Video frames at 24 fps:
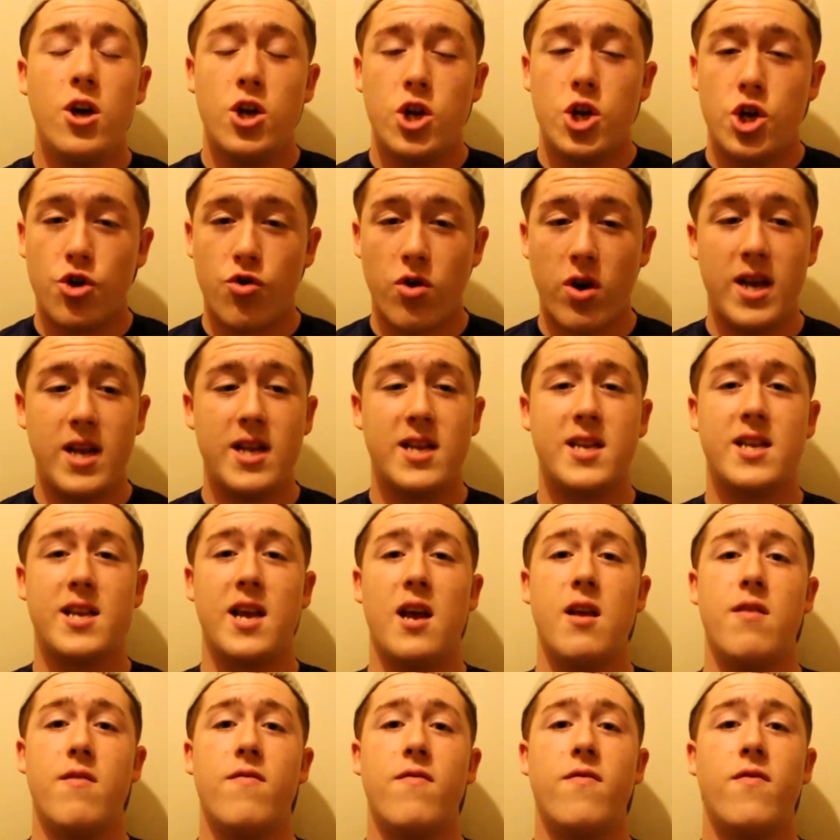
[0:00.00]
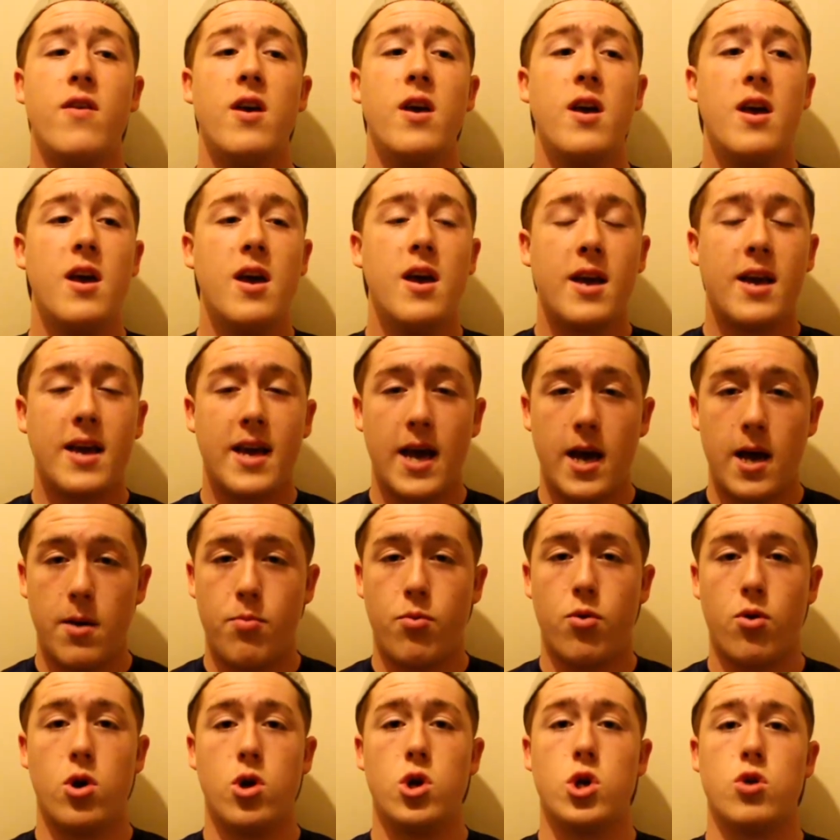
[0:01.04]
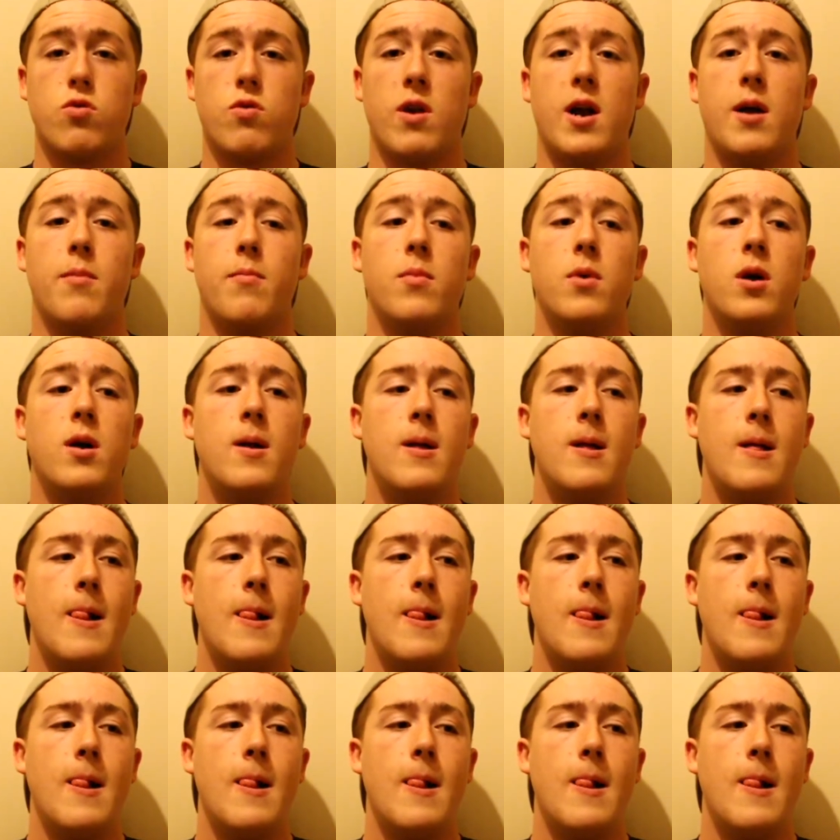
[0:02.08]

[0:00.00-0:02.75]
Train safe, get a program,